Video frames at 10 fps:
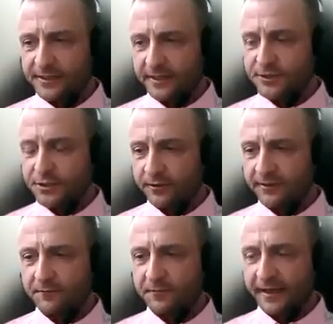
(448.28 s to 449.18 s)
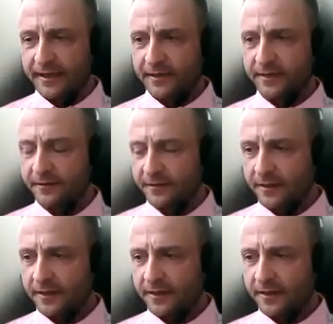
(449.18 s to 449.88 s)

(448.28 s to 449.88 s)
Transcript: So I joined them there,